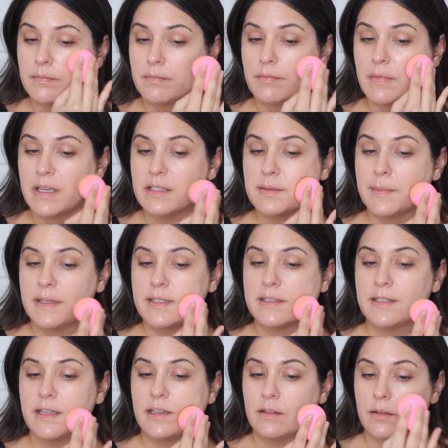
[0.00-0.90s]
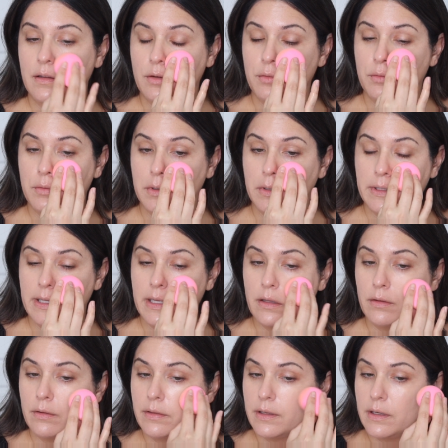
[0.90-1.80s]
makes my skin look really
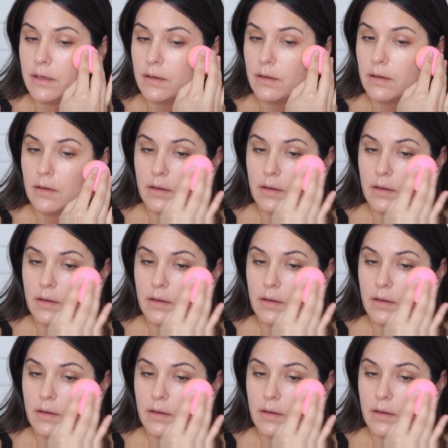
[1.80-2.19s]
healthy.